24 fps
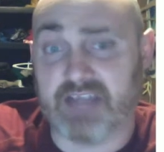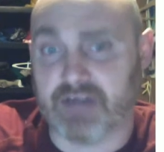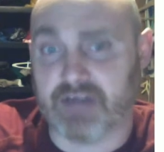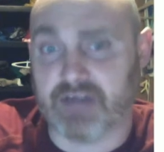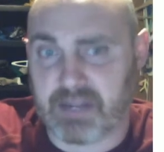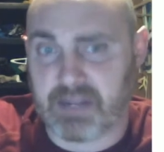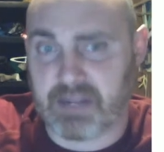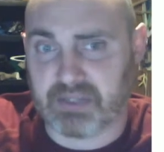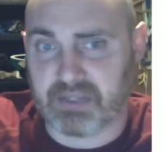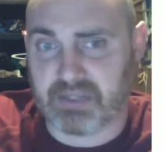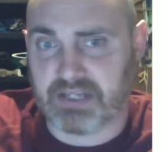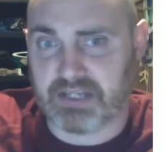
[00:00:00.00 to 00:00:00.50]

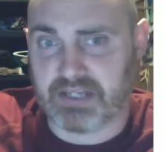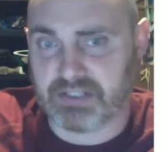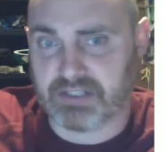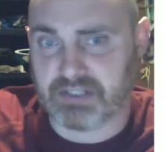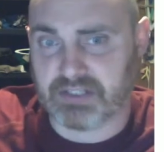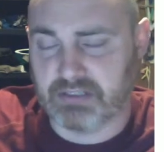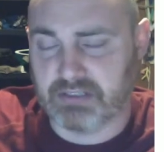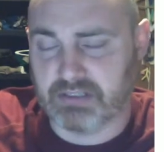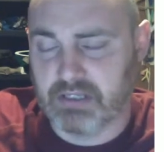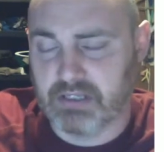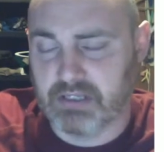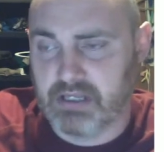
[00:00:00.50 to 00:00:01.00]
application
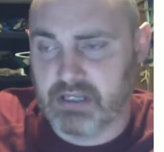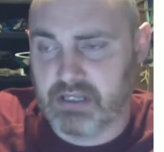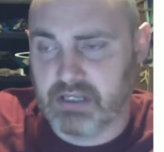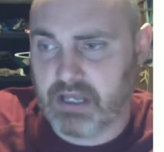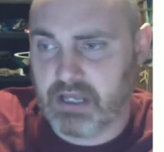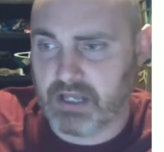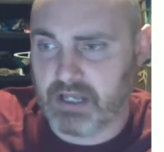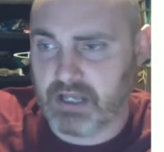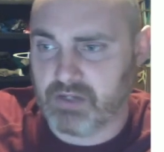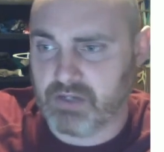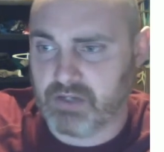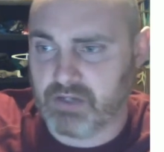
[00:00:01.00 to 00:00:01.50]

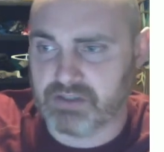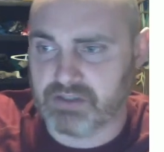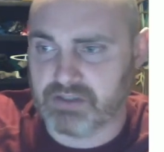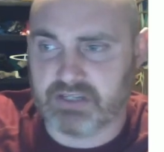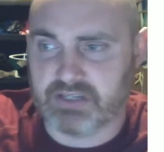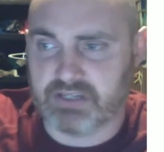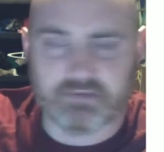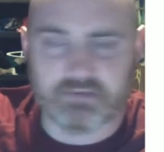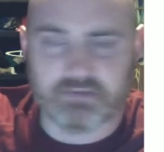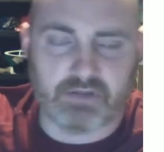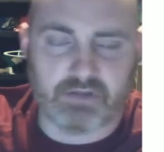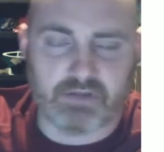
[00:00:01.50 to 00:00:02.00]
using
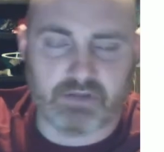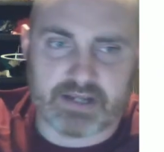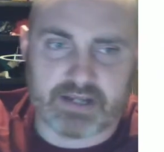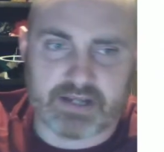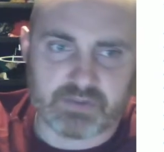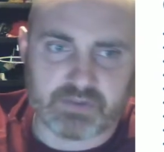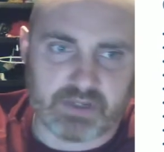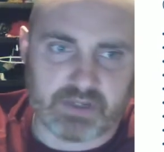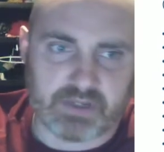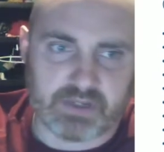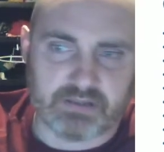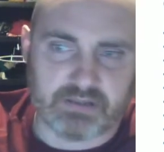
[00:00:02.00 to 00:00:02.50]
TensorFlow Lite as
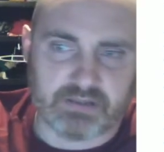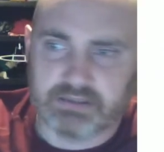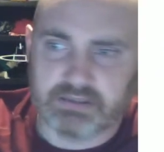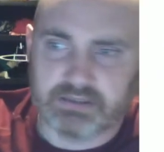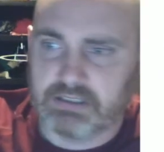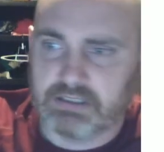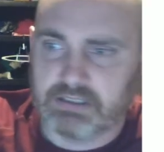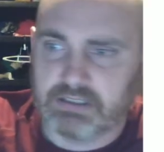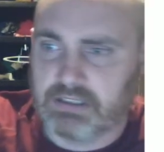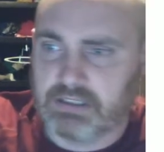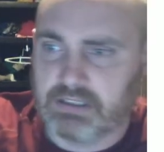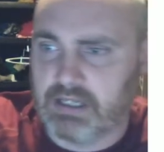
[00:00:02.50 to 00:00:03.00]
well.
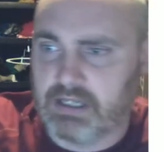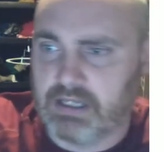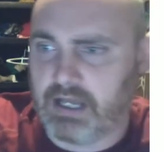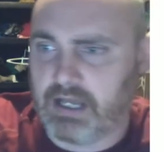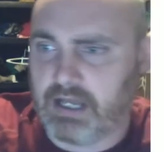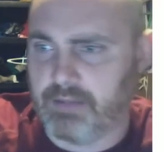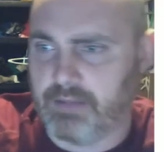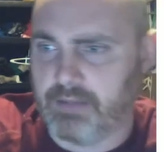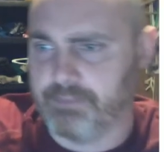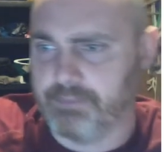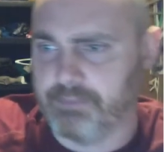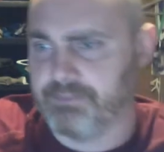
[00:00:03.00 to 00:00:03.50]

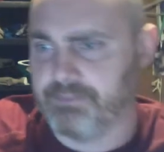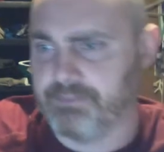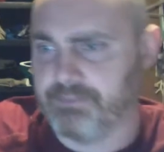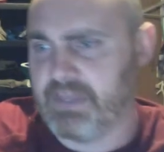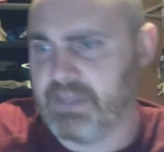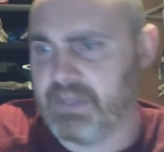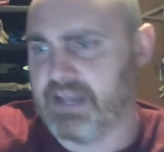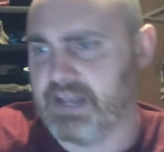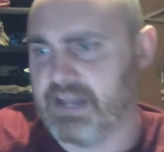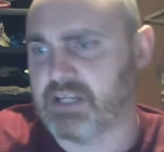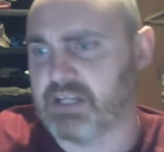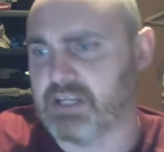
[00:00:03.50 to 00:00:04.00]
Then
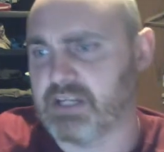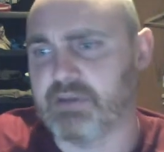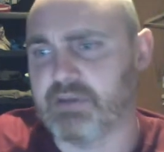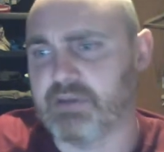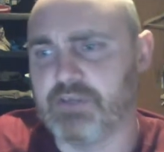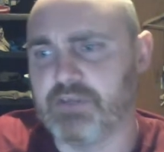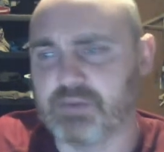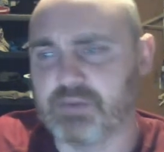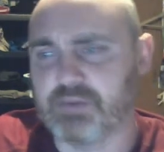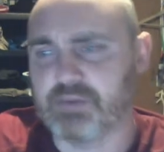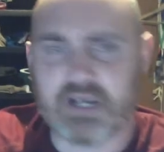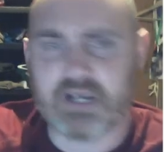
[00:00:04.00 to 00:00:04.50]
I talk about future
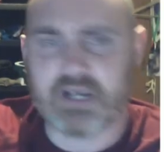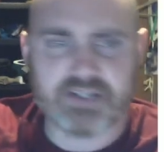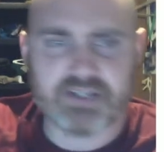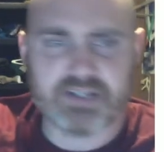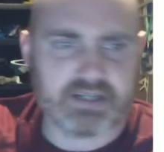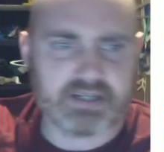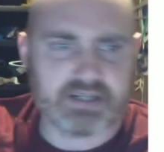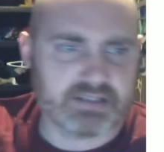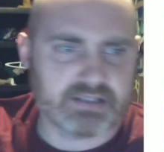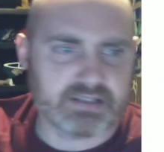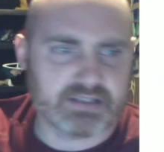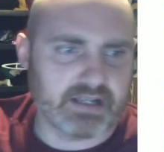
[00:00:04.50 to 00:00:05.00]

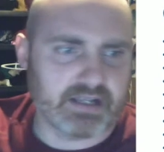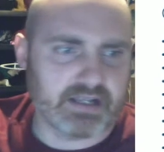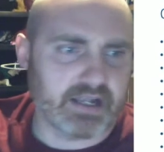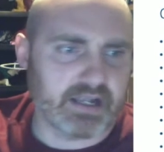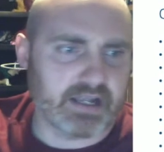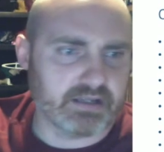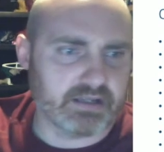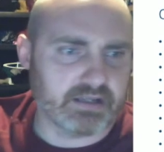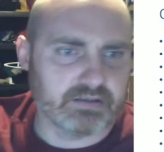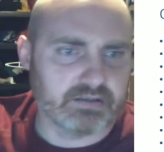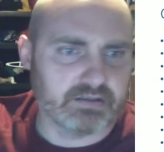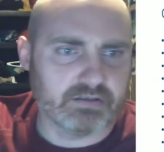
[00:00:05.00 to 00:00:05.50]
projects, and then I
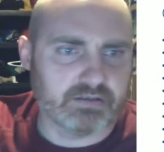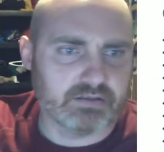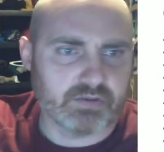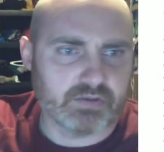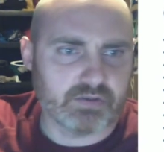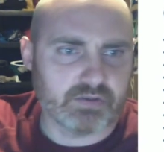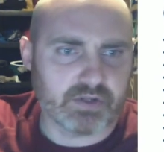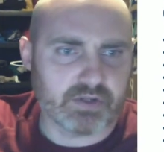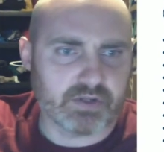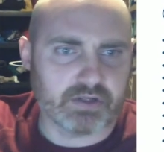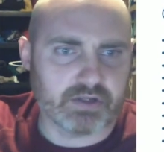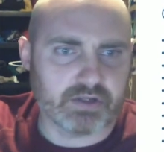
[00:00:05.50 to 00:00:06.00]
do a
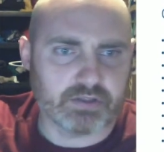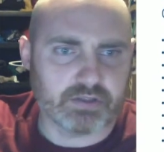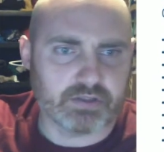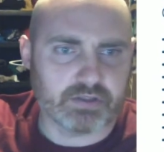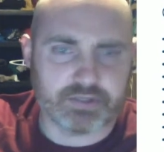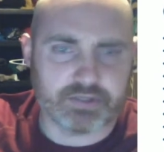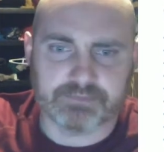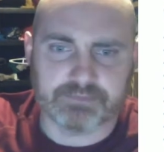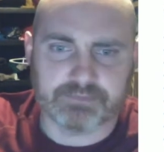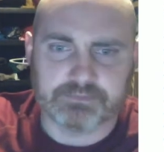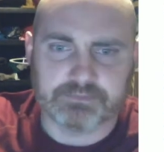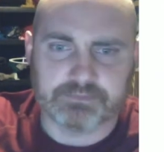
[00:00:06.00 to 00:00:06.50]

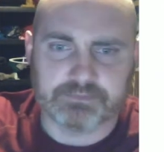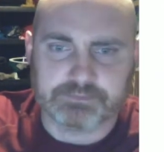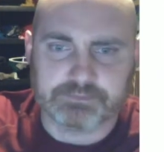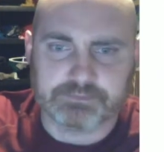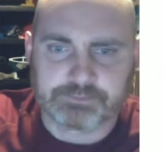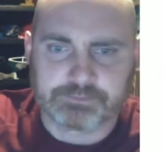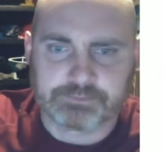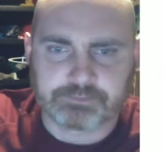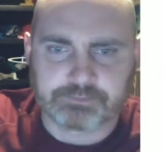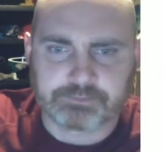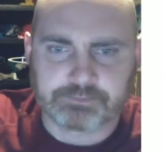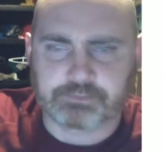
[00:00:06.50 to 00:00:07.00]
conclusion.
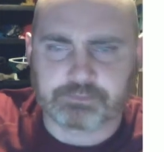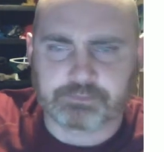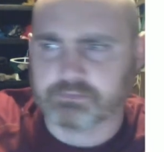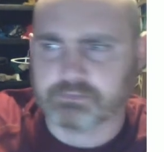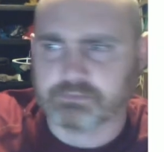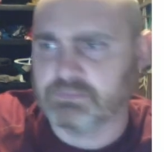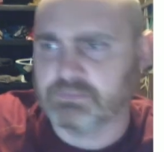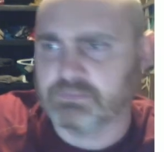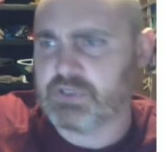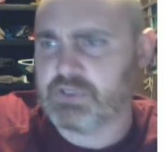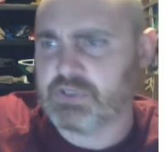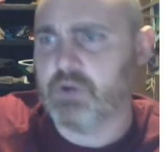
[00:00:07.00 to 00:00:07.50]

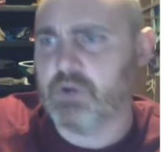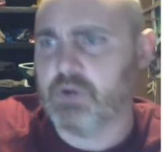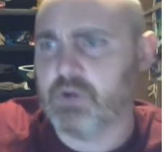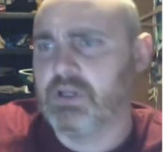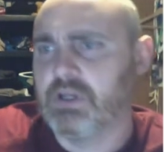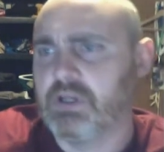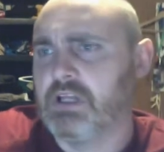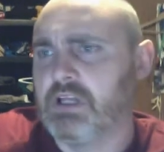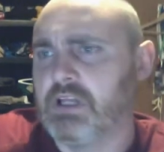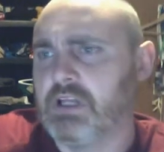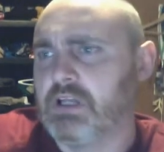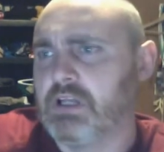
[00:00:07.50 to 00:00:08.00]
So
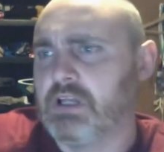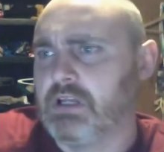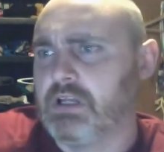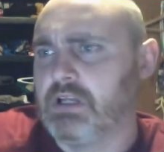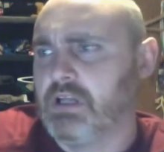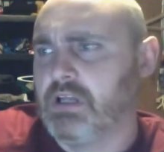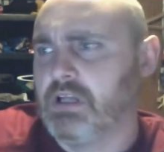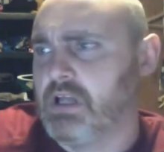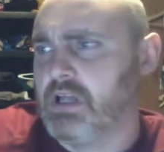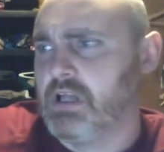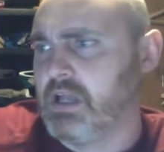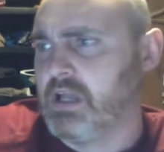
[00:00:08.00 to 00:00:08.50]

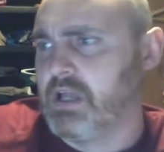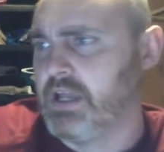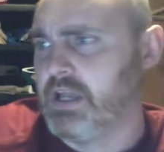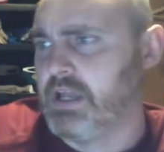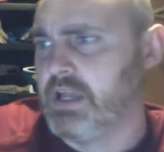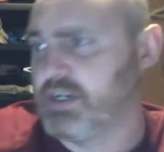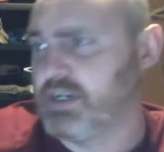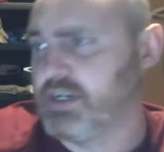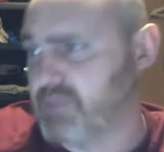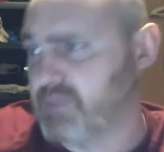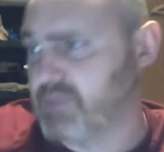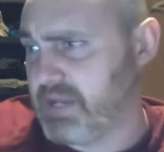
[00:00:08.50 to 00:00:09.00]
here's my